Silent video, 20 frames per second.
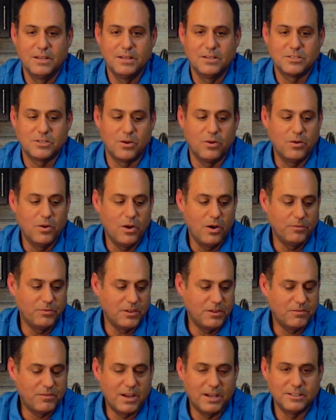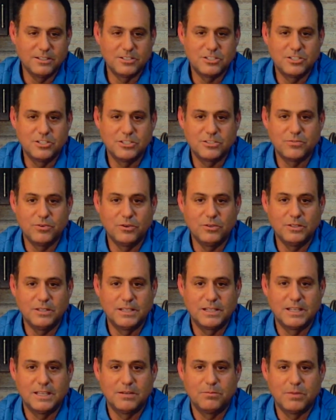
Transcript: So hopefully you found this useful. Again,